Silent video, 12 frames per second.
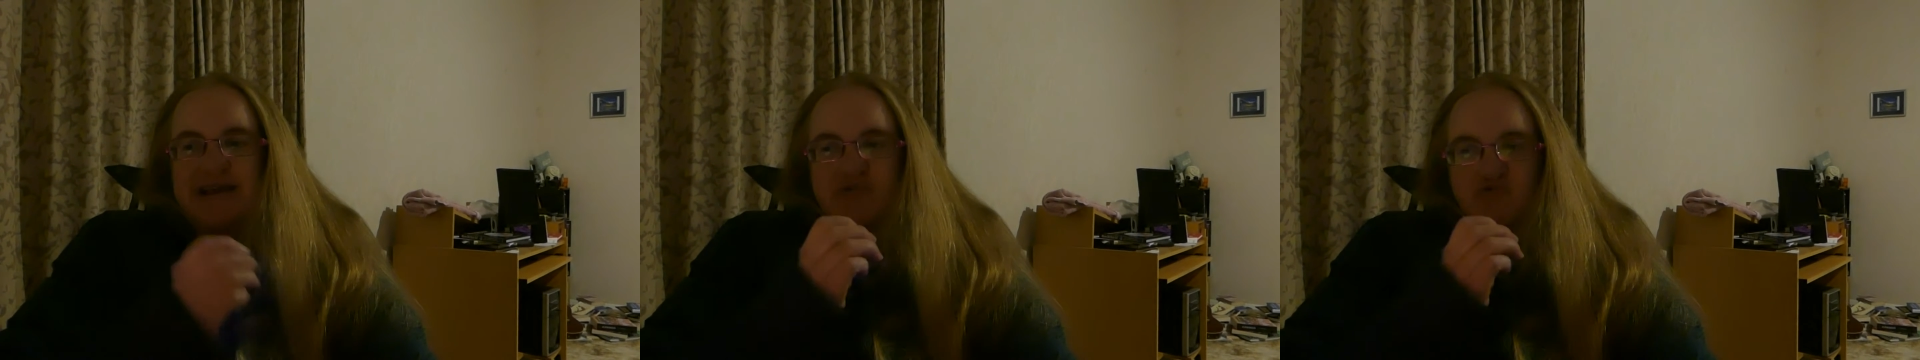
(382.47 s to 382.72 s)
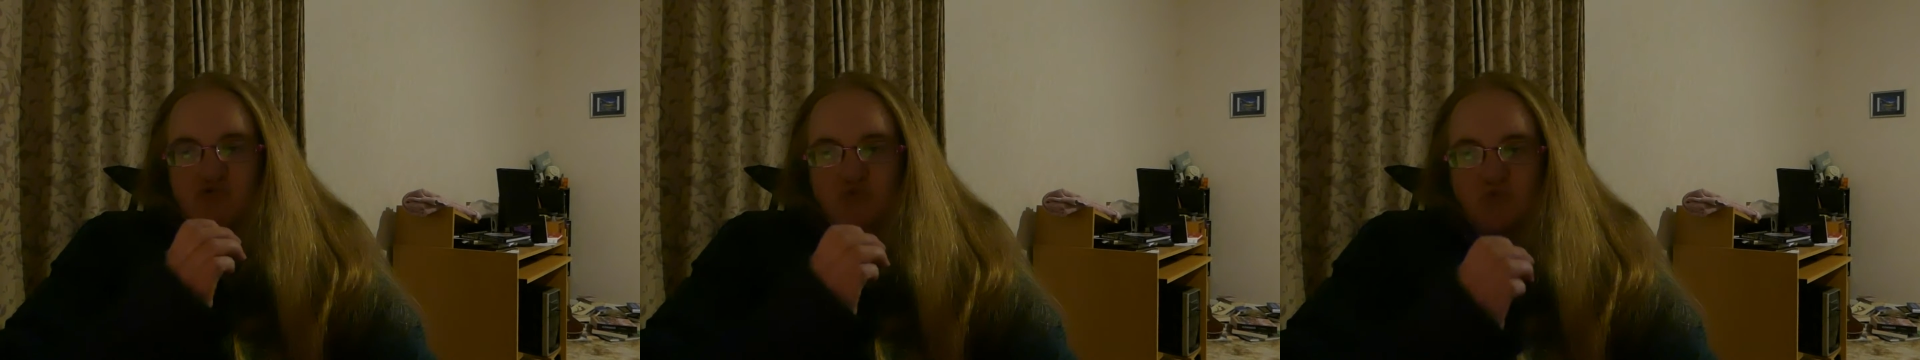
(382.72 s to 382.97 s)

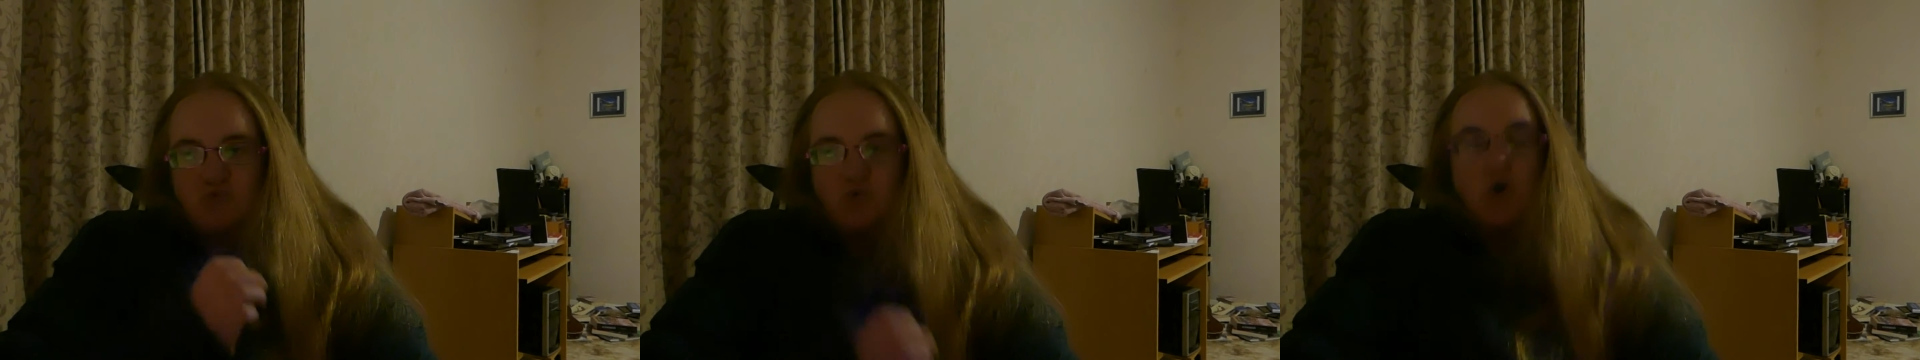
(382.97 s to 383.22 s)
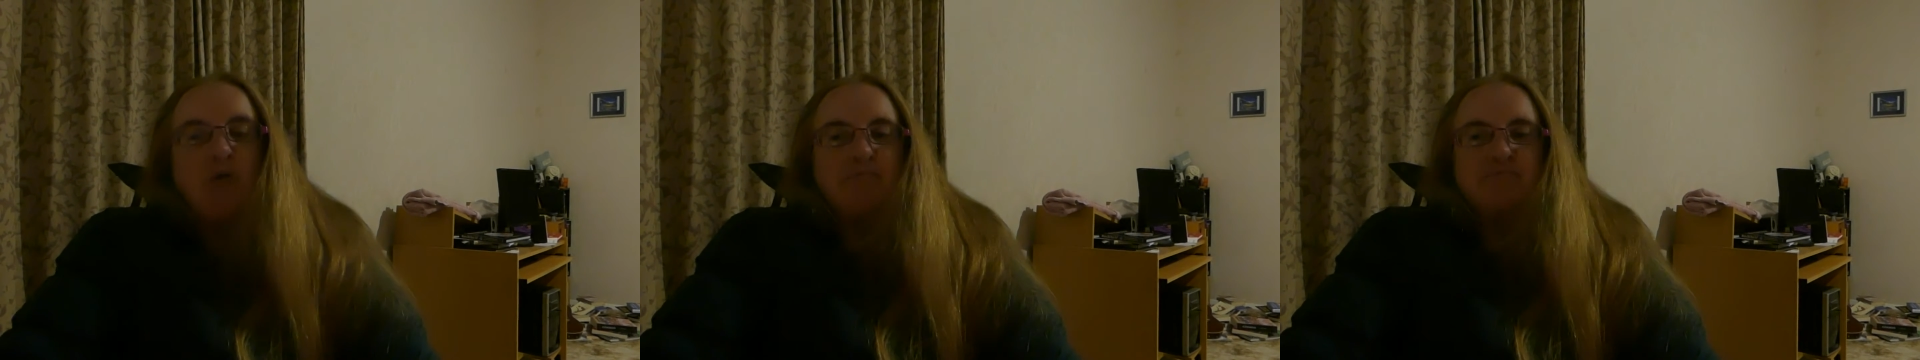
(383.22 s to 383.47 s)
it
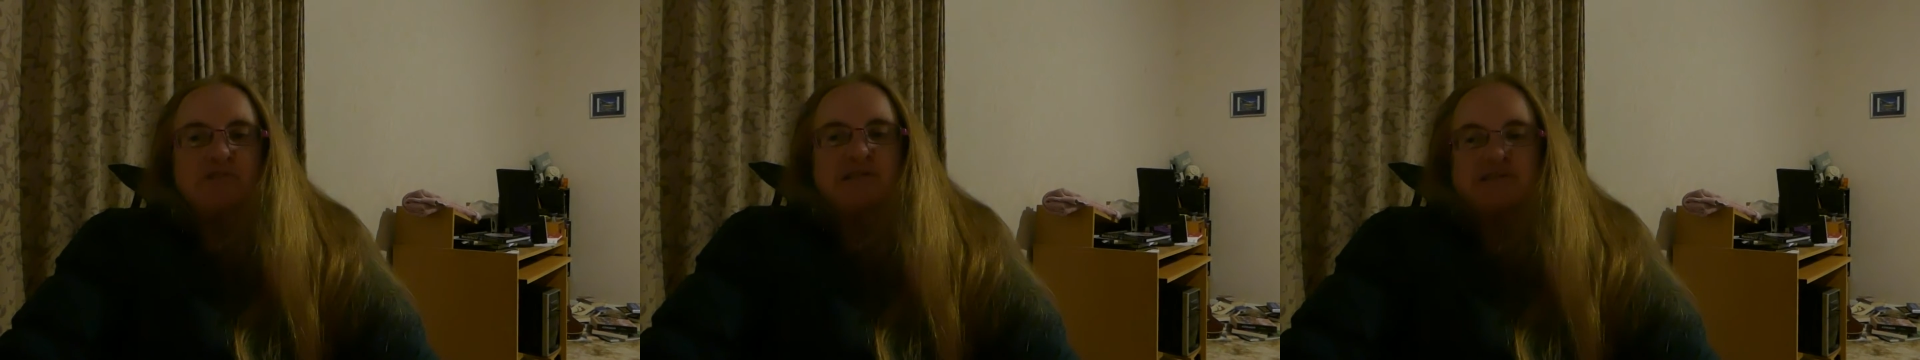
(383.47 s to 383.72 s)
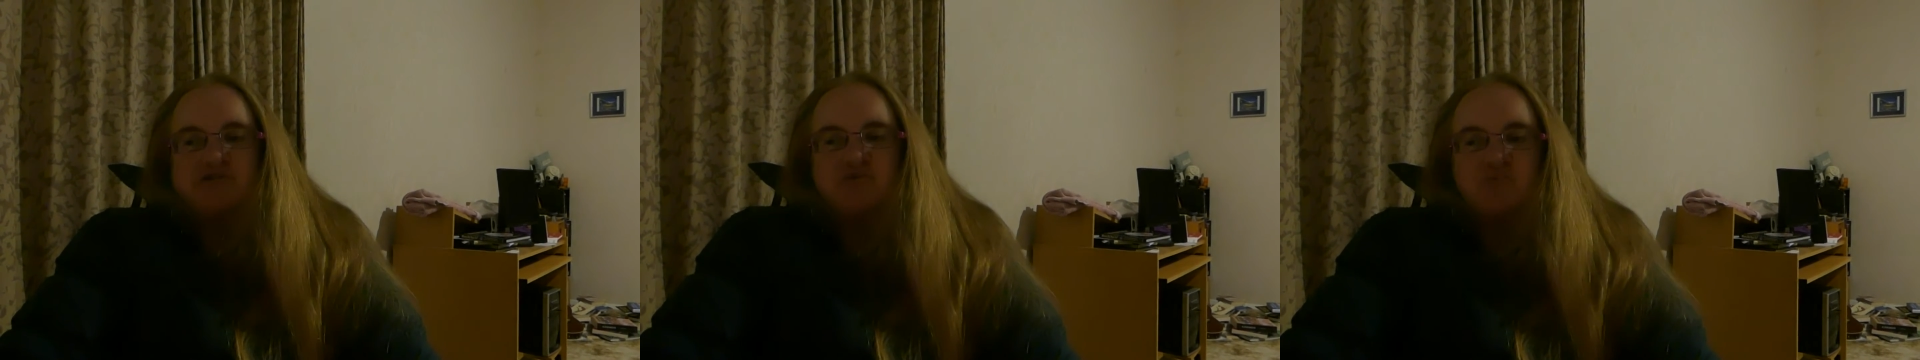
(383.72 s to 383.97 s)

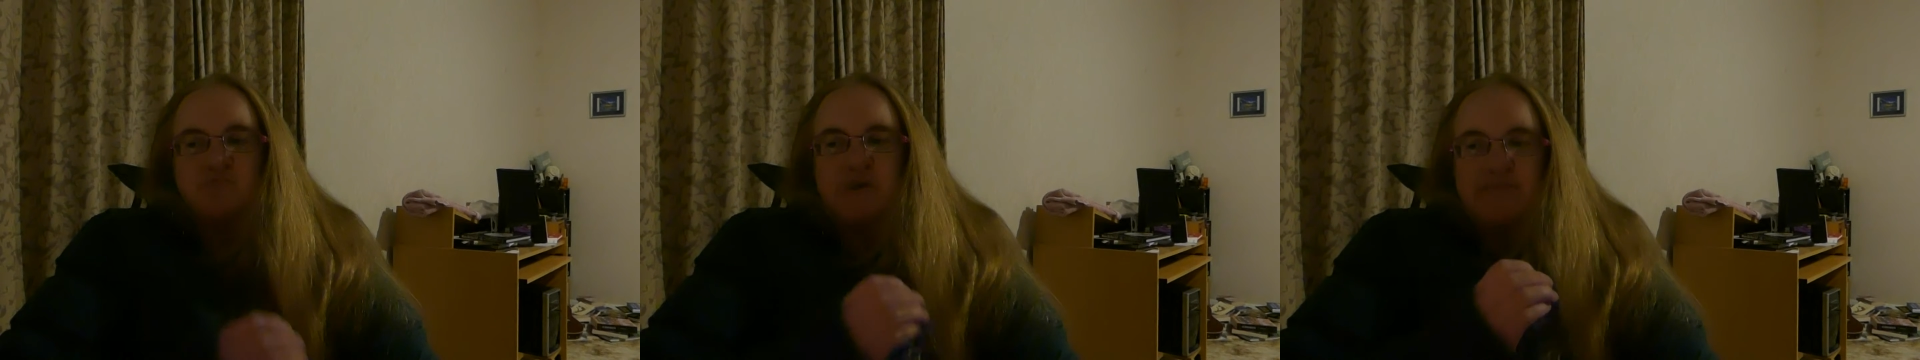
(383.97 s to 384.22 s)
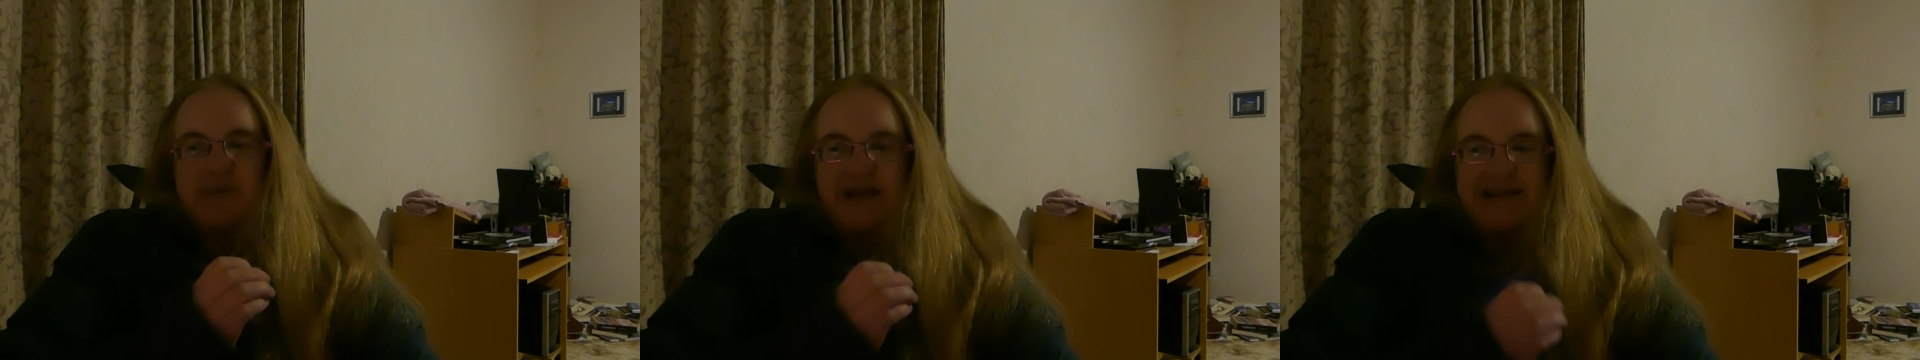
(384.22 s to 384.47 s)
drops to
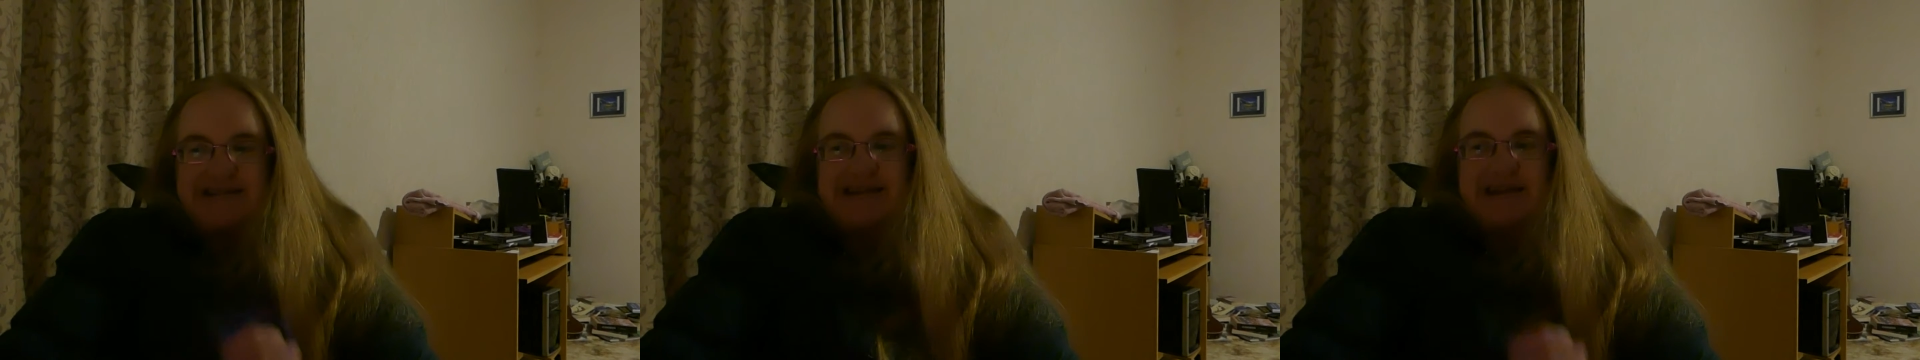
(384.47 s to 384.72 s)
about